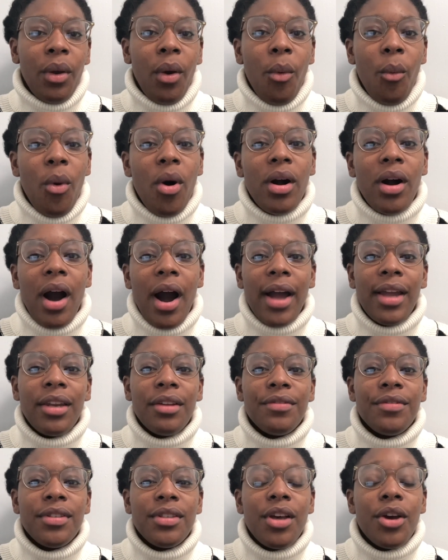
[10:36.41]
What kind
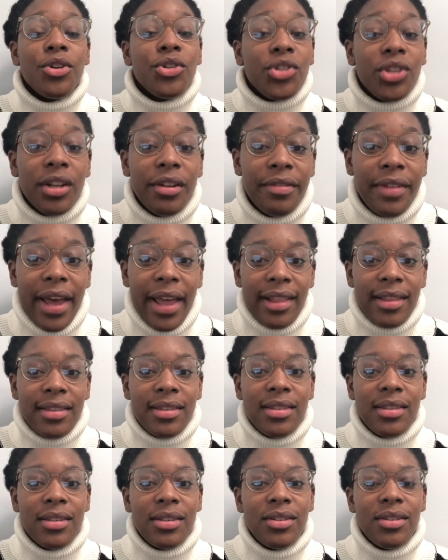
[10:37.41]
of social
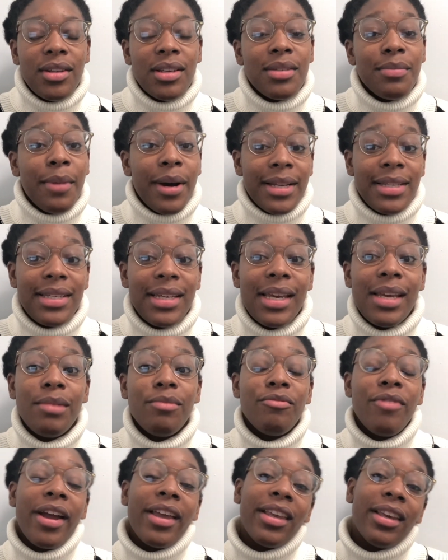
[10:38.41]
events does my team
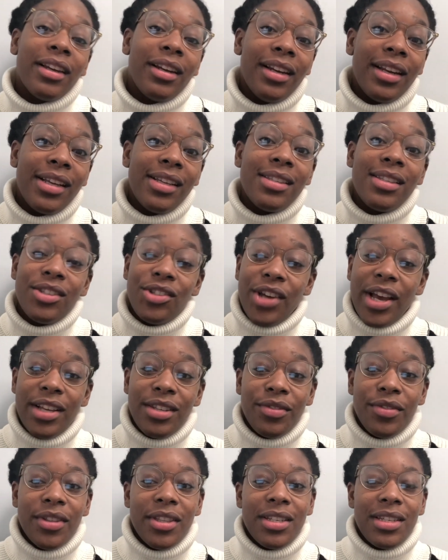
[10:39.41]
regularly suggest
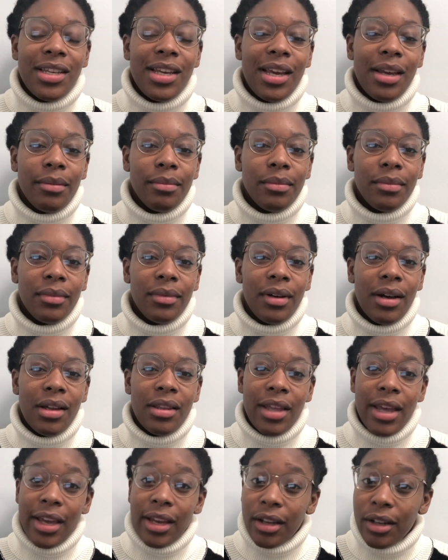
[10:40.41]
for the team? Are
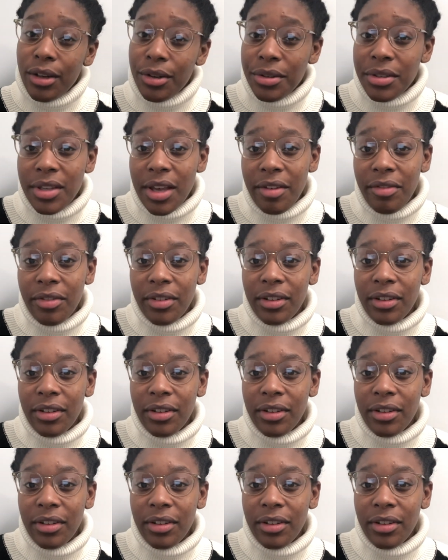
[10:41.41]
they inclusive?